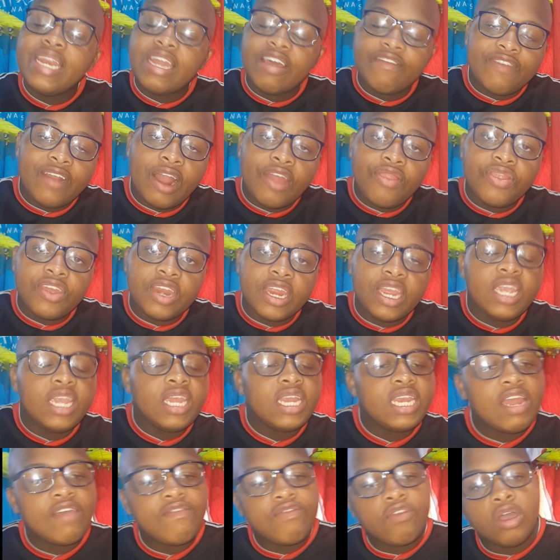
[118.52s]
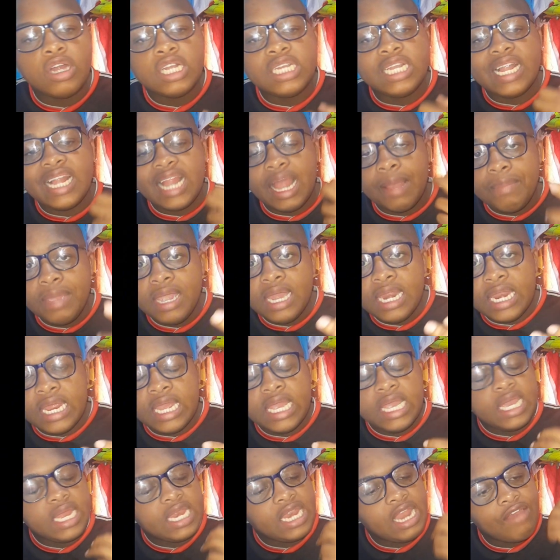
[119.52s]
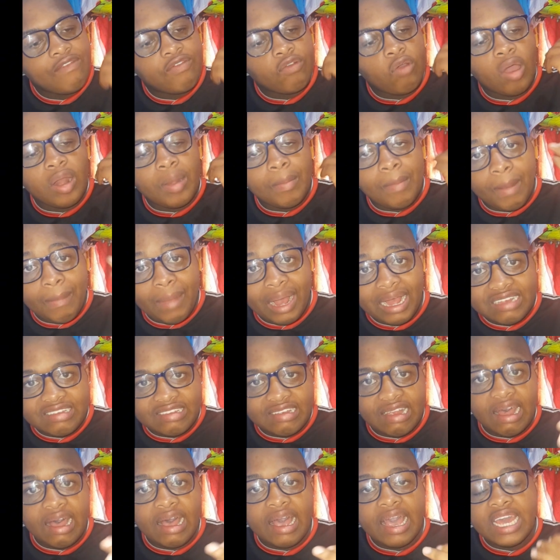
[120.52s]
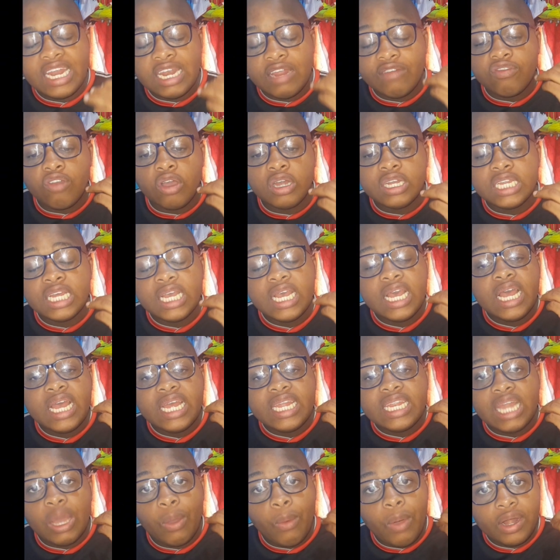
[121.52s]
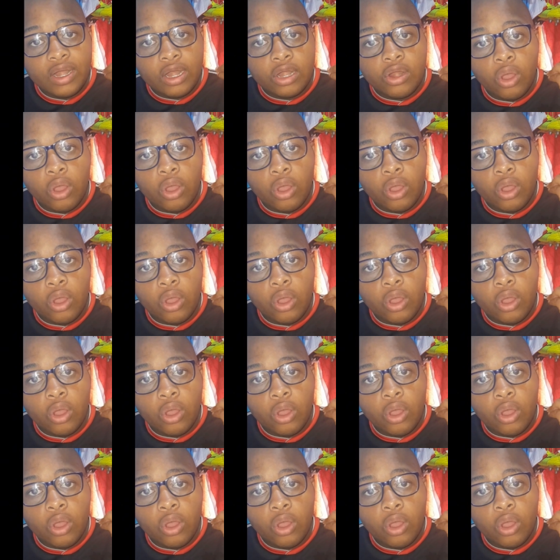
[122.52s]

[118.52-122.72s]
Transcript: the front three, they've got Dlamini, they've got Mabasa, and they've got the one and